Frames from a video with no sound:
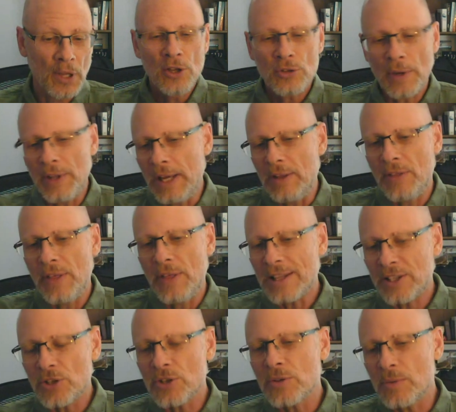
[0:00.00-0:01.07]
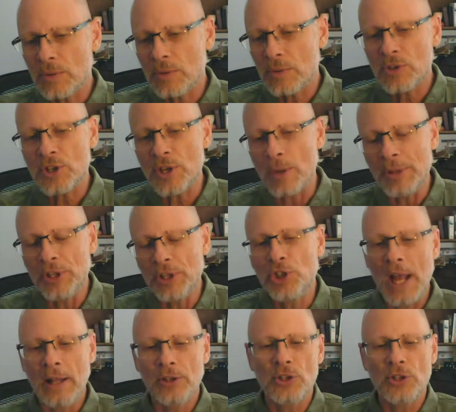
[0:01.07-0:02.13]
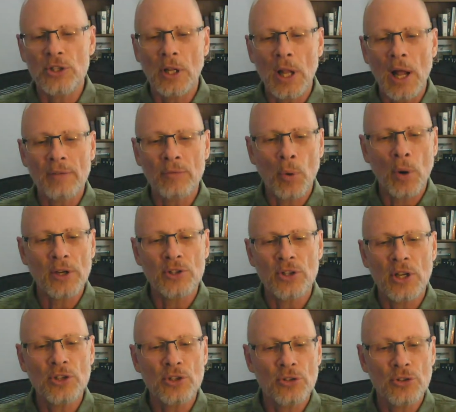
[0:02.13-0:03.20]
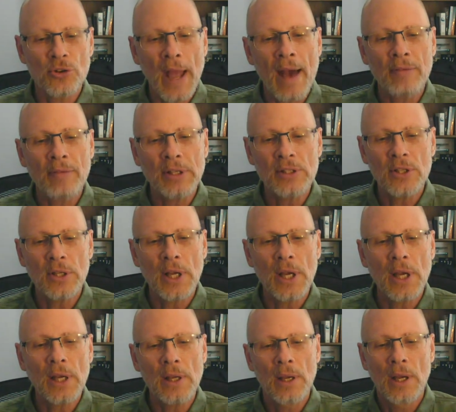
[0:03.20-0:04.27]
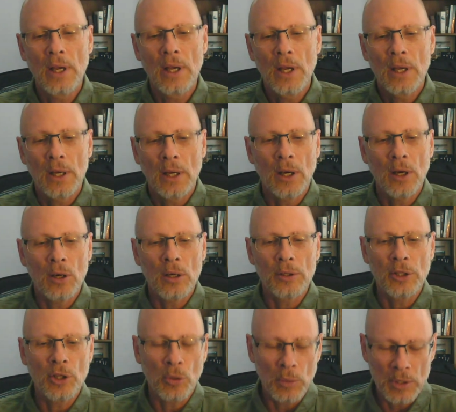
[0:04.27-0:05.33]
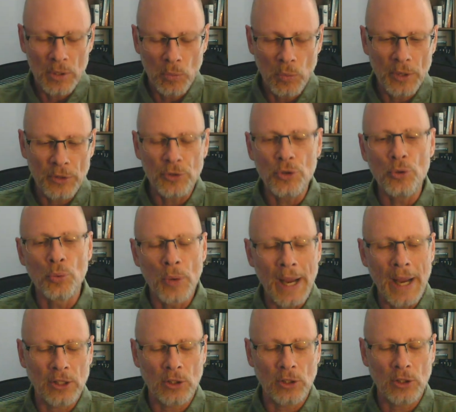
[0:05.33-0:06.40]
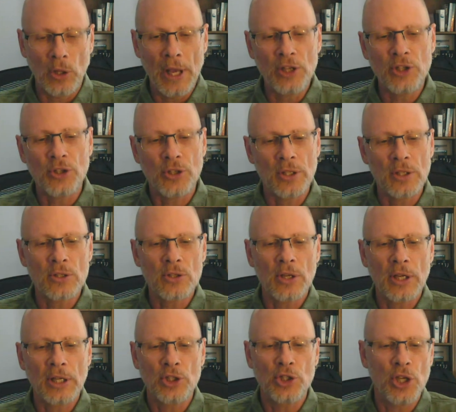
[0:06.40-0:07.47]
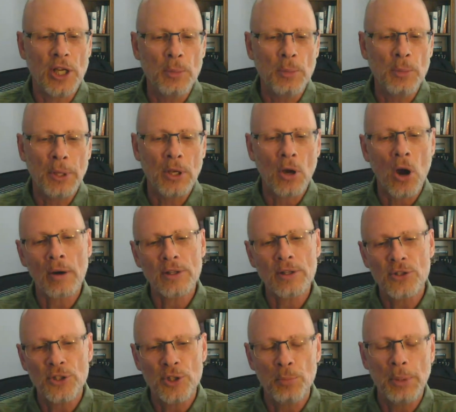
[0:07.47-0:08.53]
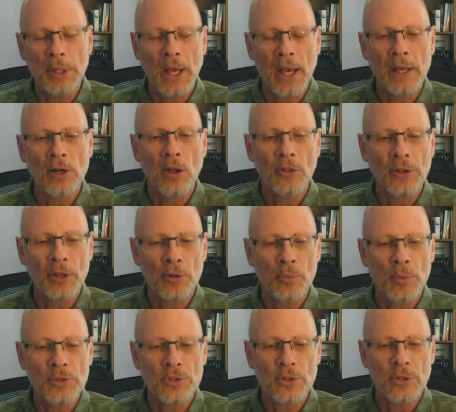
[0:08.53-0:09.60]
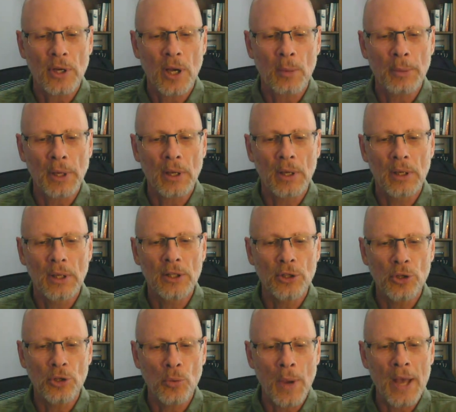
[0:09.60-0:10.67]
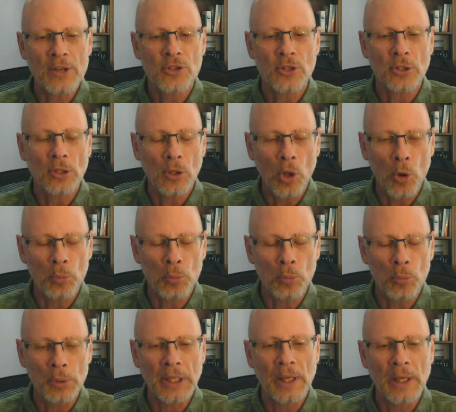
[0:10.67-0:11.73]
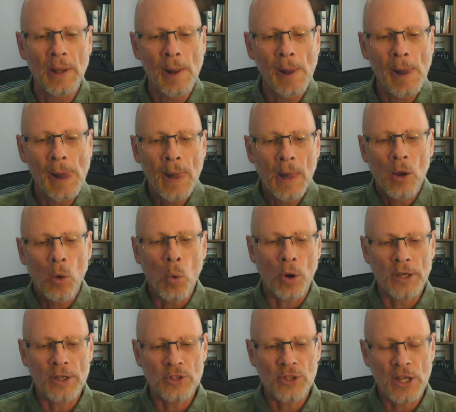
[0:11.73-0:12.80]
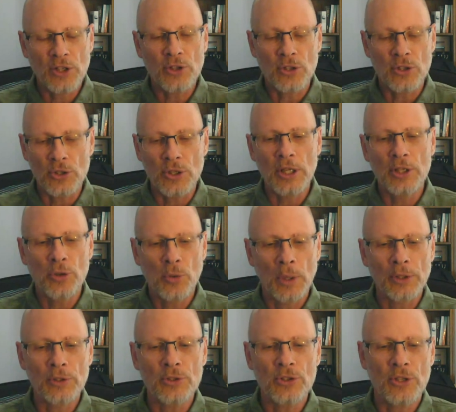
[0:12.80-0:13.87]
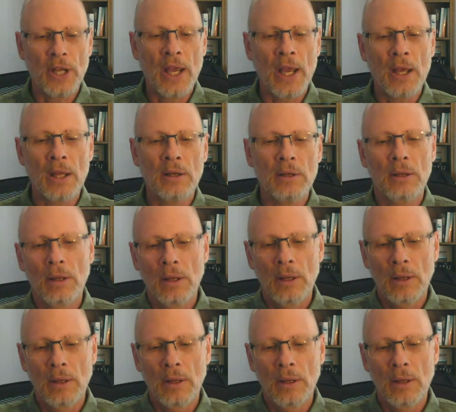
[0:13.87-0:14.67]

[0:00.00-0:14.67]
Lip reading: So I think that's some of the challenges that a lot of organizations are having today. With new regulations like GDPR and CCPA and all the other ones that are coming in the US and globally, organizations need to understand,